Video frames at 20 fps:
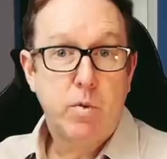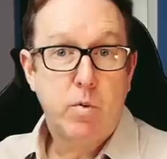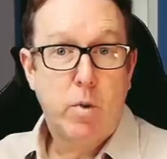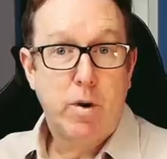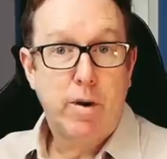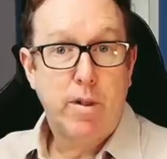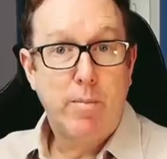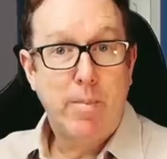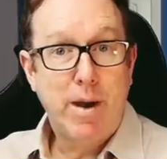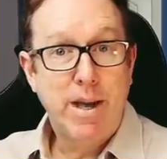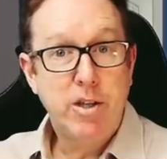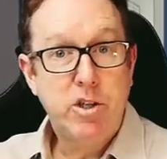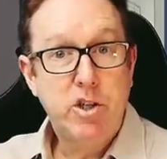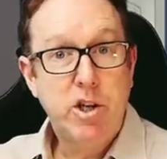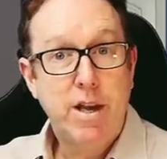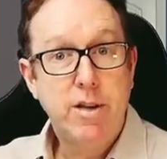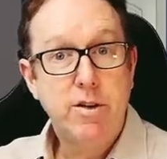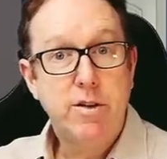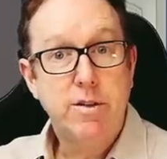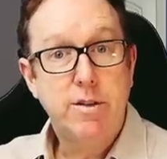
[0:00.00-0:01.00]
So one of the main
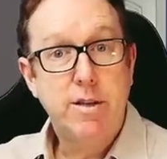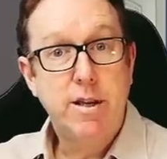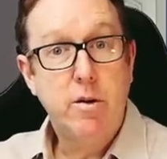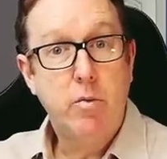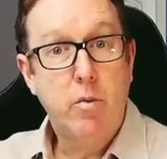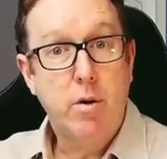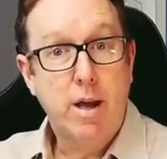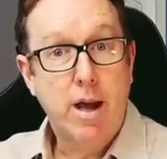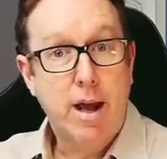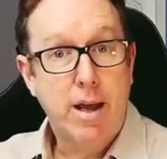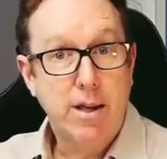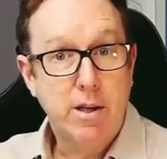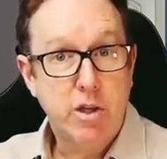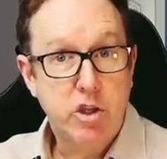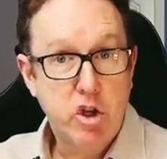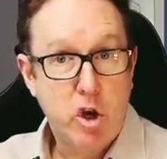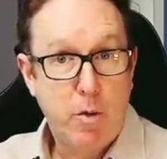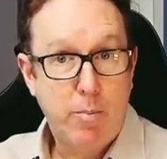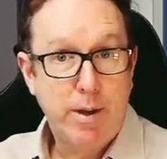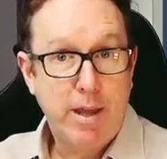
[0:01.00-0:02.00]
changes here regarding
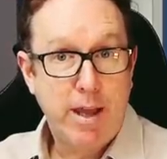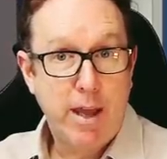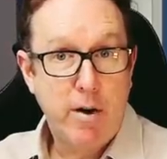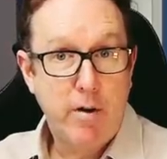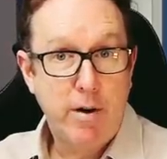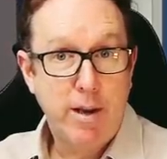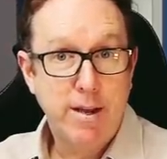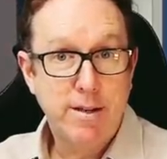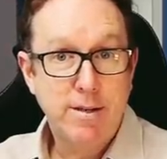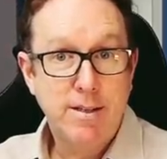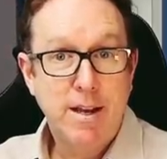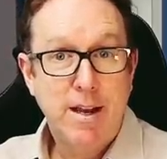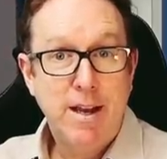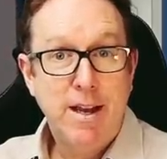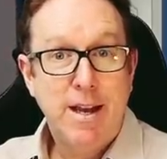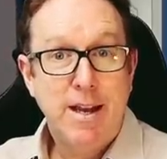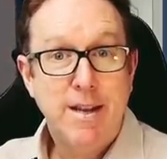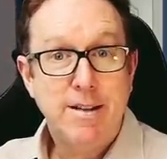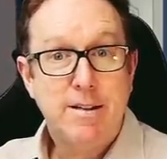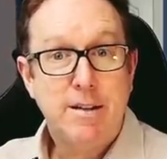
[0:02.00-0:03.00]
shopping areas
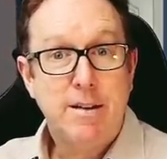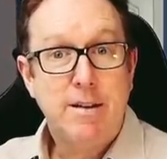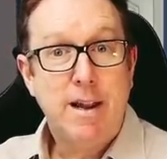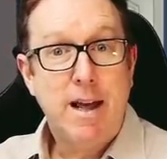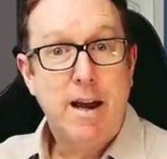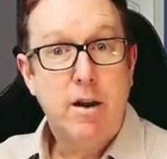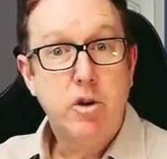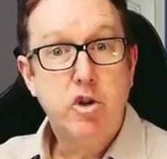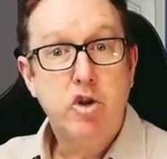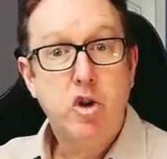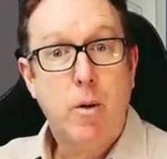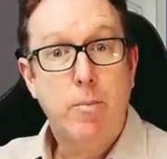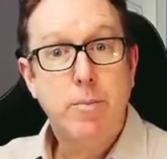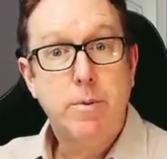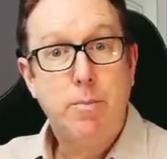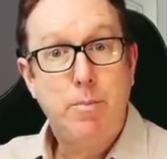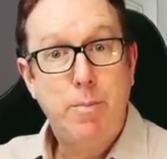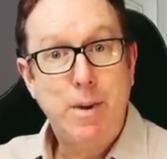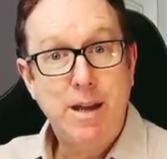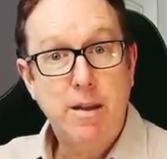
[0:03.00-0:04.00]
is that now
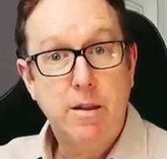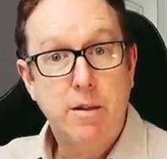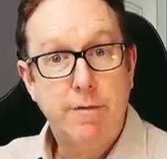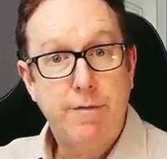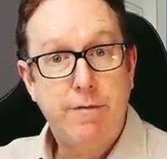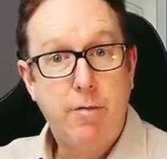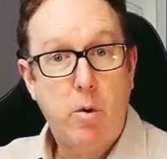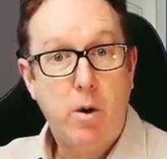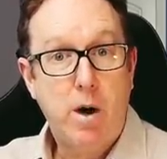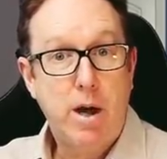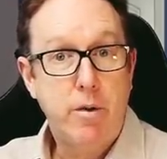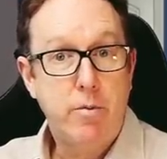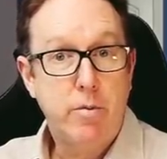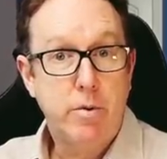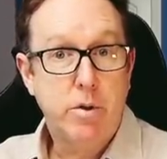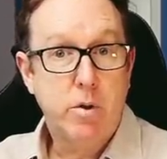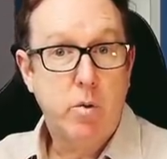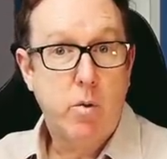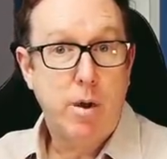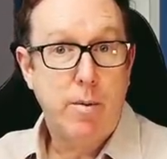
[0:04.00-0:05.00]
shops bigger than
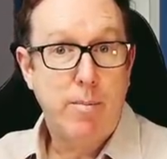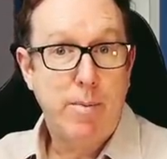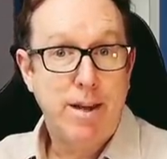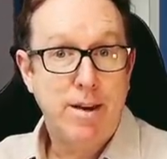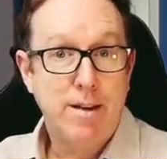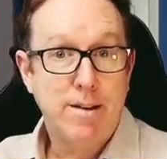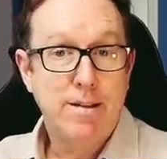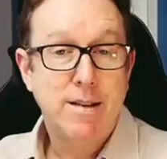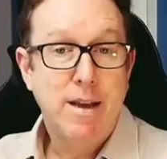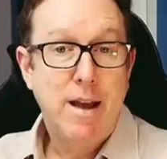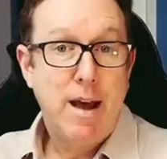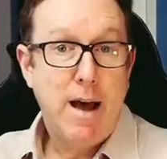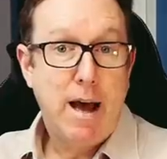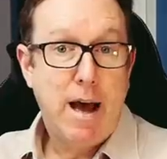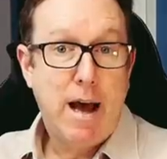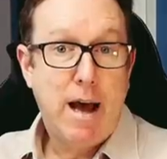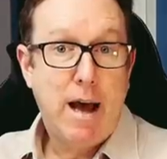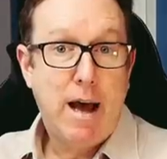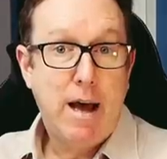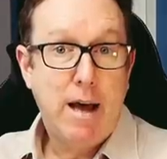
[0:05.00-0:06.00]
400 square metres
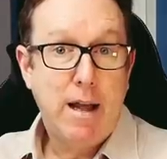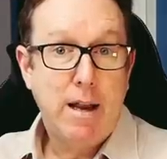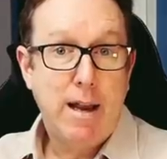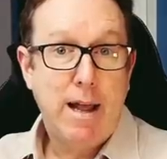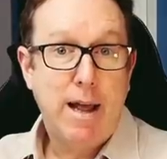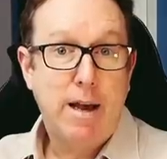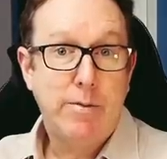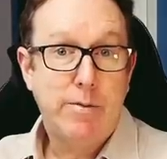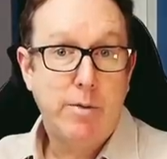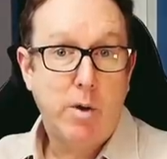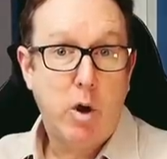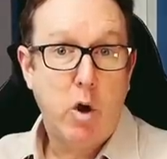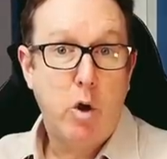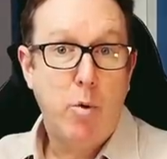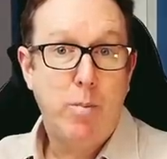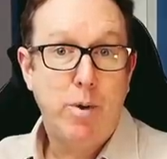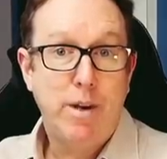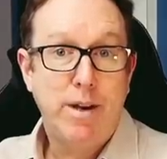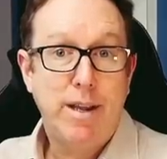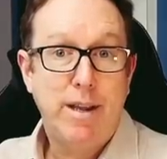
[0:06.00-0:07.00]
are allowed to
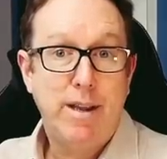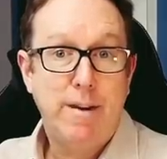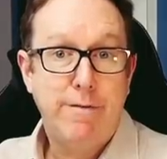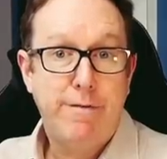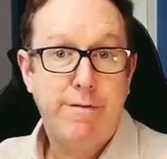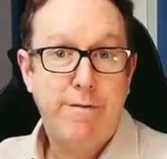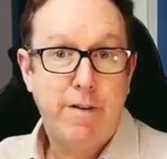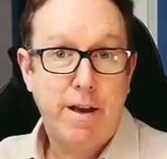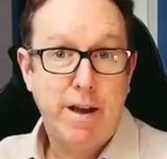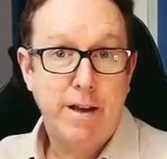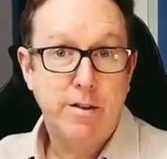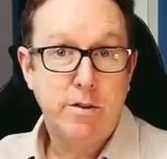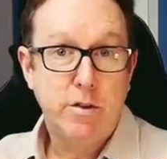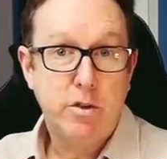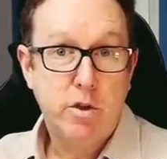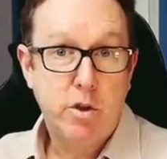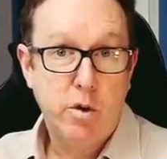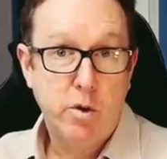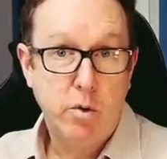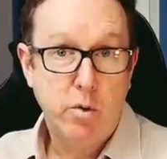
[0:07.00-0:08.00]
open in phase
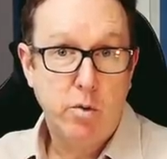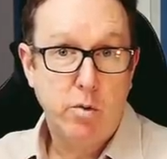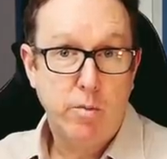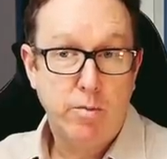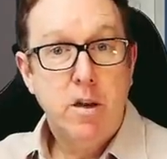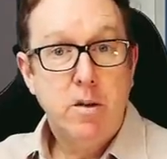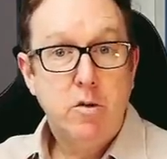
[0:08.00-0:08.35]
two.